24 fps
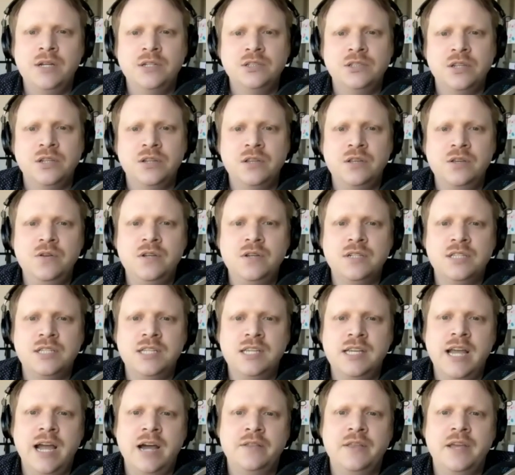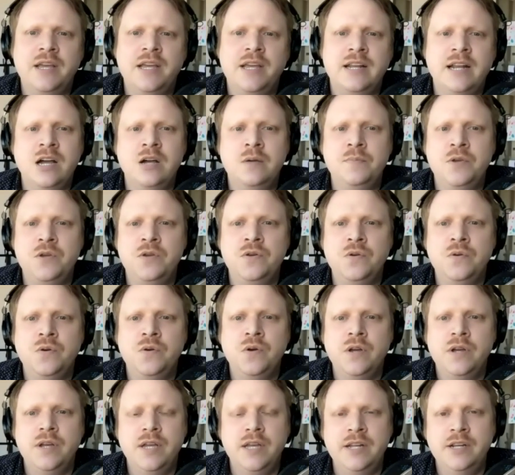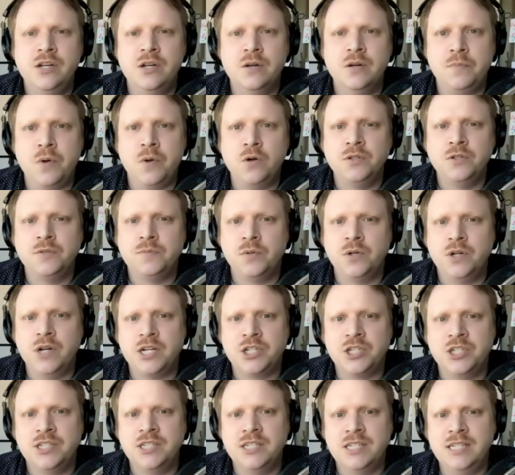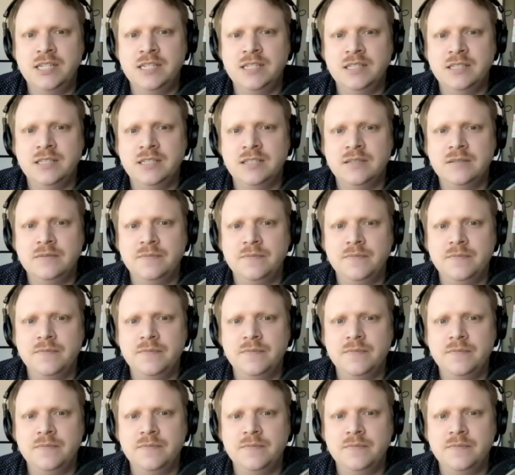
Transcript: so that you can see how they can help you in your post-production needs.